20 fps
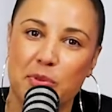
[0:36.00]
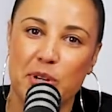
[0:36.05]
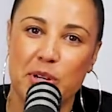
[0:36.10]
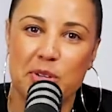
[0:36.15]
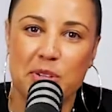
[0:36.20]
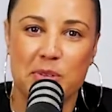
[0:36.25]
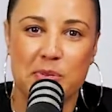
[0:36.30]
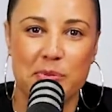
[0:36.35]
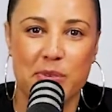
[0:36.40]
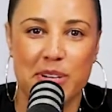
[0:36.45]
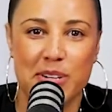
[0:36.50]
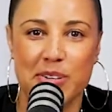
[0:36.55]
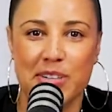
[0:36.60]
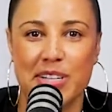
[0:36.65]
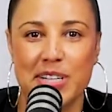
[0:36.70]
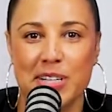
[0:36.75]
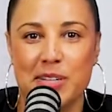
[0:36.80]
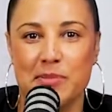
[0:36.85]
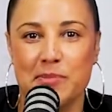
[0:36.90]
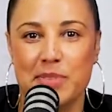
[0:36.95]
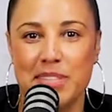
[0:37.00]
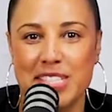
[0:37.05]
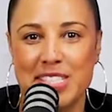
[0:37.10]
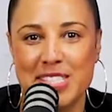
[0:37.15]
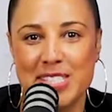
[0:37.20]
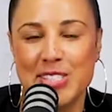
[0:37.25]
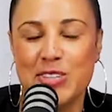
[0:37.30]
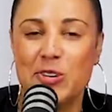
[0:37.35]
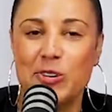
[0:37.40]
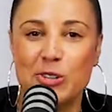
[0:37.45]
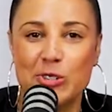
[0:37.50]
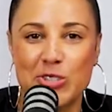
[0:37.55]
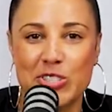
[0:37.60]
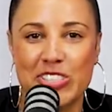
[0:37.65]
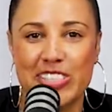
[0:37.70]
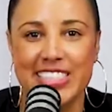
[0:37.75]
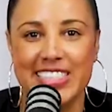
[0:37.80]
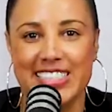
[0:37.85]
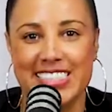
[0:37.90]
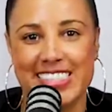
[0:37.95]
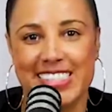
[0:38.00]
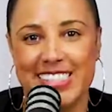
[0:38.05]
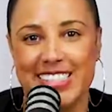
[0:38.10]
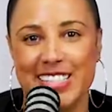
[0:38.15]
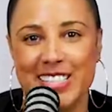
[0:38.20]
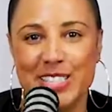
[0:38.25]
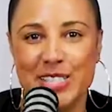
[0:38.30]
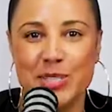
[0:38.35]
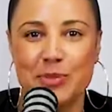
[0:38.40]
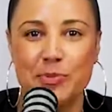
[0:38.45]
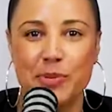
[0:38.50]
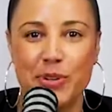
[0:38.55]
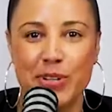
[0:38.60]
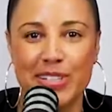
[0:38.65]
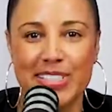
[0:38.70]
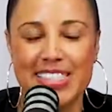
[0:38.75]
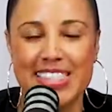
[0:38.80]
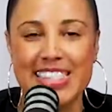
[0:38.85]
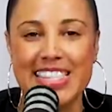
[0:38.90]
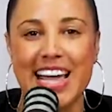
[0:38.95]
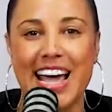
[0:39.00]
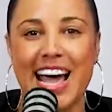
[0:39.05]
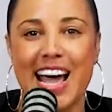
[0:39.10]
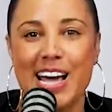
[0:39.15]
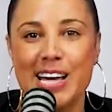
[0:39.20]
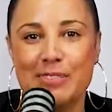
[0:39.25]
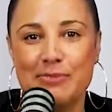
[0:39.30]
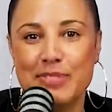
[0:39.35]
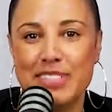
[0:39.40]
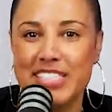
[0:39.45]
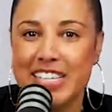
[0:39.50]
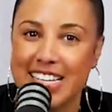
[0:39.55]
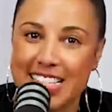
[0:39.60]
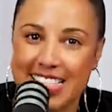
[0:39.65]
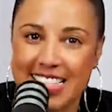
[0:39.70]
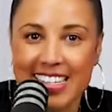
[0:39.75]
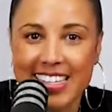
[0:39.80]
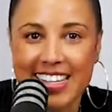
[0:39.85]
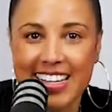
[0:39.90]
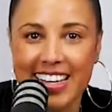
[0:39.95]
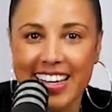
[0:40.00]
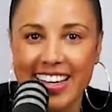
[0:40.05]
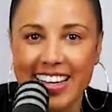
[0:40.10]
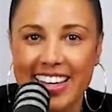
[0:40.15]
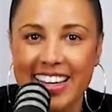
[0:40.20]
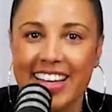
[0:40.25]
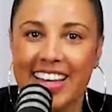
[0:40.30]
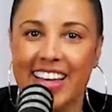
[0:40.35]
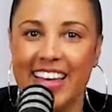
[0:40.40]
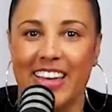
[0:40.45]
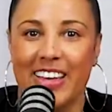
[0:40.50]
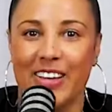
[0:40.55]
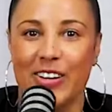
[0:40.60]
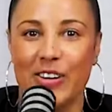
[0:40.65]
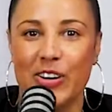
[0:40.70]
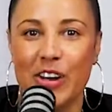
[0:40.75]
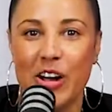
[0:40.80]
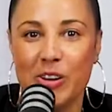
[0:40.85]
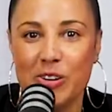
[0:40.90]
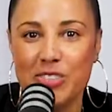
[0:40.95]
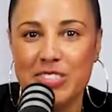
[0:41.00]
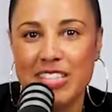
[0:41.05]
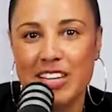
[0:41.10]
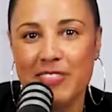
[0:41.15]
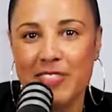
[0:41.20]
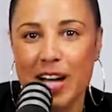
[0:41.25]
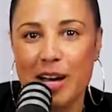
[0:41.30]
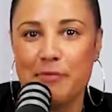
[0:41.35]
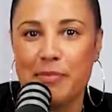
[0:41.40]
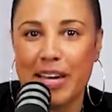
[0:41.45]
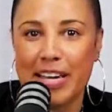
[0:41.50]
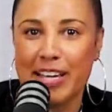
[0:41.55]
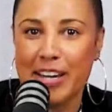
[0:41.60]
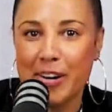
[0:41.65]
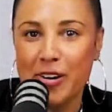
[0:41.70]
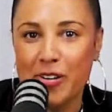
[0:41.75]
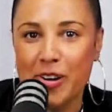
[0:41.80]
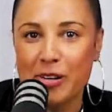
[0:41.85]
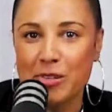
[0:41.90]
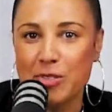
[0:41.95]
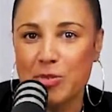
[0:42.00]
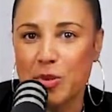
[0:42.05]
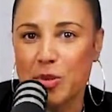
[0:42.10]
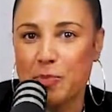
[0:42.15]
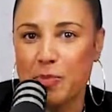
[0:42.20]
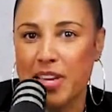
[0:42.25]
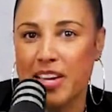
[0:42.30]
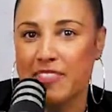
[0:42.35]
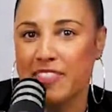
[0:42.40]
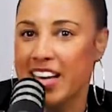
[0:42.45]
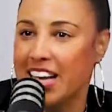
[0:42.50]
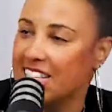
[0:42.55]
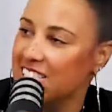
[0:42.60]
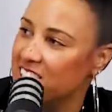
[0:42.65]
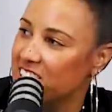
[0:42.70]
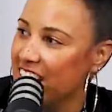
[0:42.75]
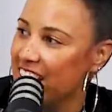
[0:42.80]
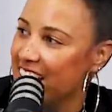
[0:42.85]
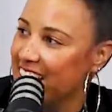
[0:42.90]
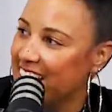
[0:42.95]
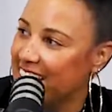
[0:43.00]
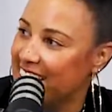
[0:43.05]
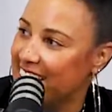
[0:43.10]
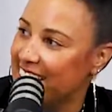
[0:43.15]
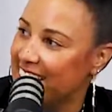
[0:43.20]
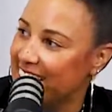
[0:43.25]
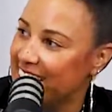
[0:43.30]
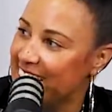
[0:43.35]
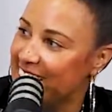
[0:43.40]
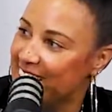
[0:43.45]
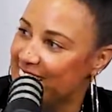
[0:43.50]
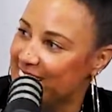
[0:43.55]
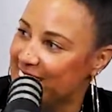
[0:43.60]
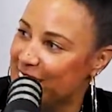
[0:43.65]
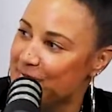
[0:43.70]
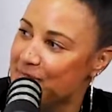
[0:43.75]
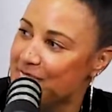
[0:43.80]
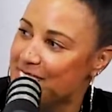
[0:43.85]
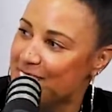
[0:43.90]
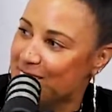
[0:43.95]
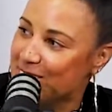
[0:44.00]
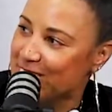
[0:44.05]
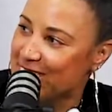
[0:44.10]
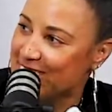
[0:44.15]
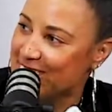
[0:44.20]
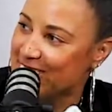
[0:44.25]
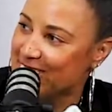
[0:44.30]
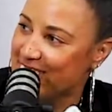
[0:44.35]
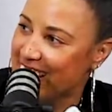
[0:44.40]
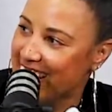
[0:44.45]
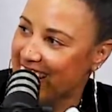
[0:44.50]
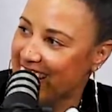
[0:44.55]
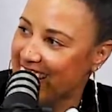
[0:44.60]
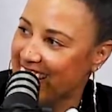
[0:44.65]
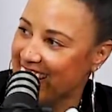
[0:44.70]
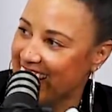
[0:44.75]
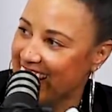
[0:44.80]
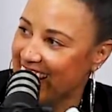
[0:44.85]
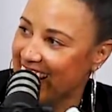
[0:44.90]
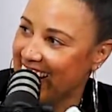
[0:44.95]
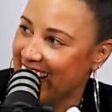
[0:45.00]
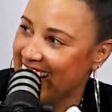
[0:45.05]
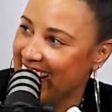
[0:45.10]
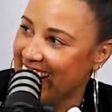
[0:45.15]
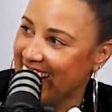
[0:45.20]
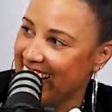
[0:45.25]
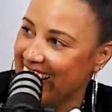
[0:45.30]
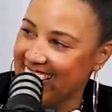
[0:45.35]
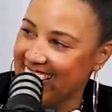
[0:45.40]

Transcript: welcome, welcome. This is Culturally Distinct Sports. I'm Jessica, your host. I've got my co-host with me. I've got Jackie J. Mitchell to the right. Hey.